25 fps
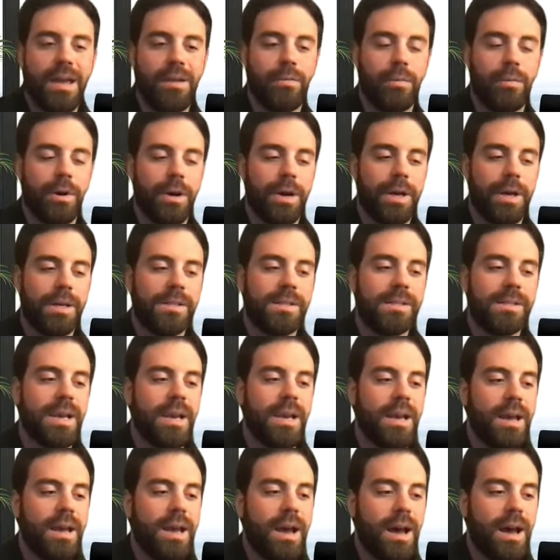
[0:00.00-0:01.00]
was
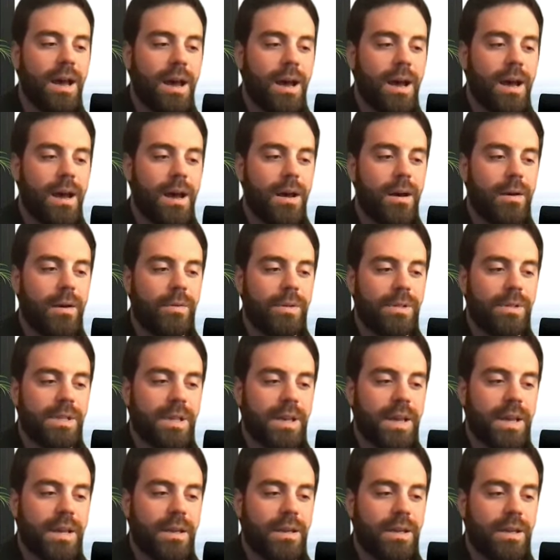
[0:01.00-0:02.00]

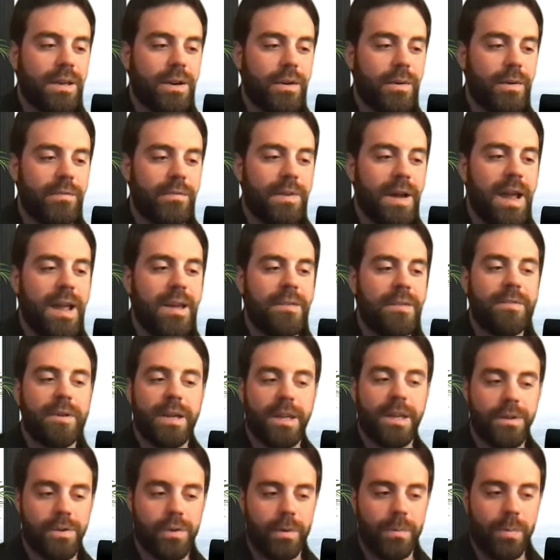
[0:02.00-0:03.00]
like, if I ever
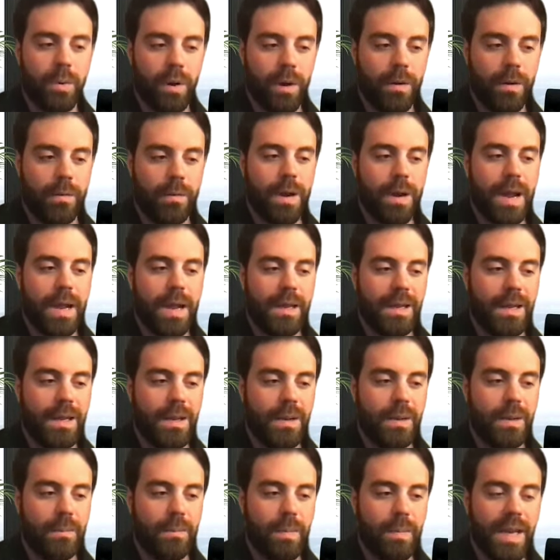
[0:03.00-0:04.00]
get to a point where I
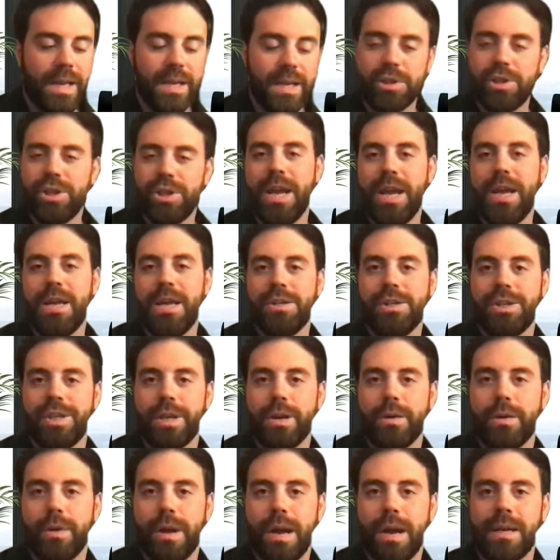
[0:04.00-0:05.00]
can make a change
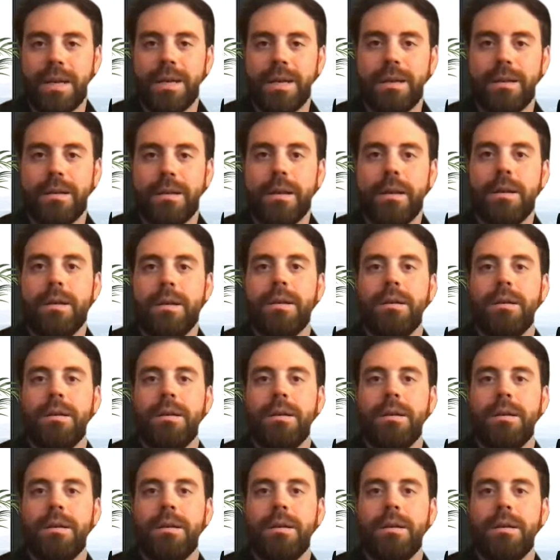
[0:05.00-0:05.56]
here, where I can